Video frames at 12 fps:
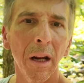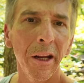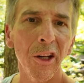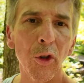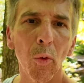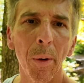
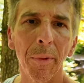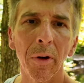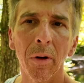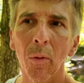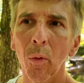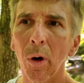unhinged
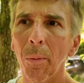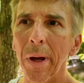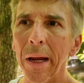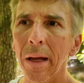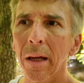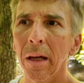woman will
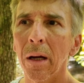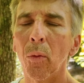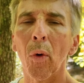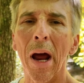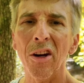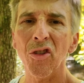make
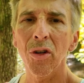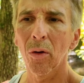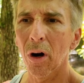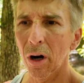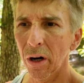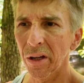
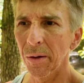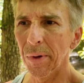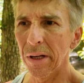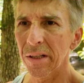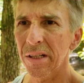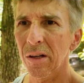irrational
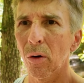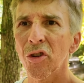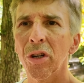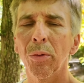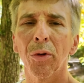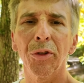arguments, or
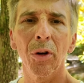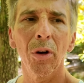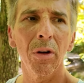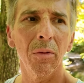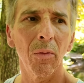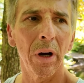she will
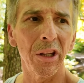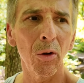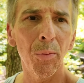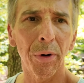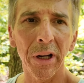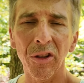turn what
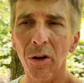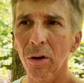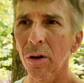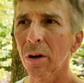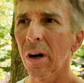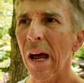you bring to
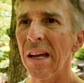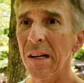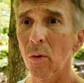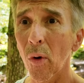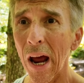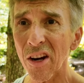her as
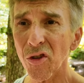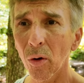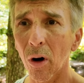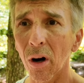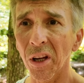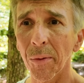a
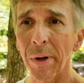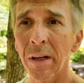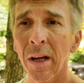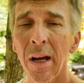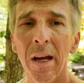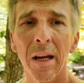rational
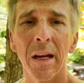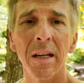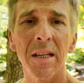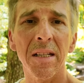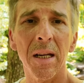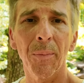argument
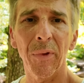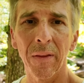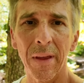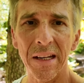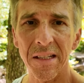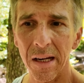into
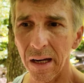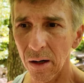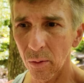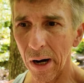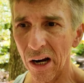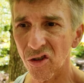something that's
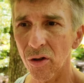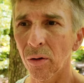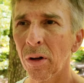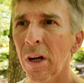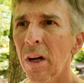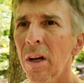
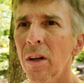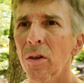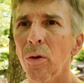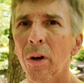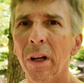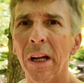irrational.
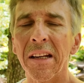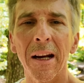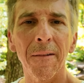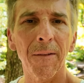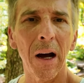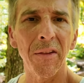You can
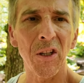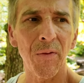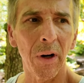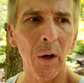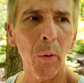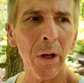identify this
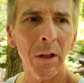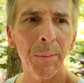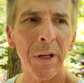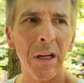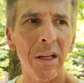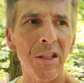very quickly
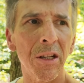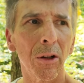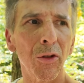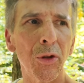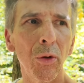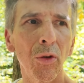because
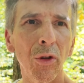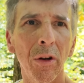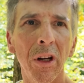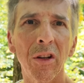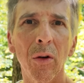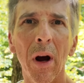it'll soon
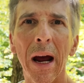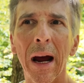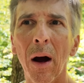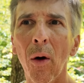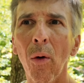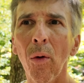turn into
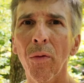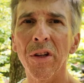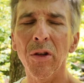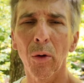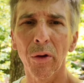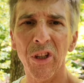how
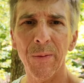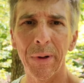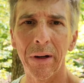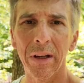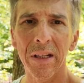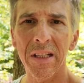this whole
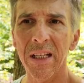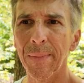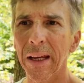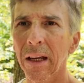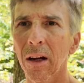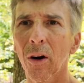experience is
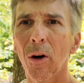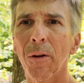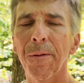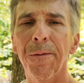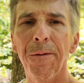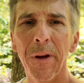making her
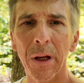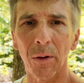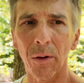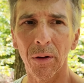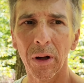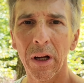
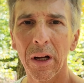feel.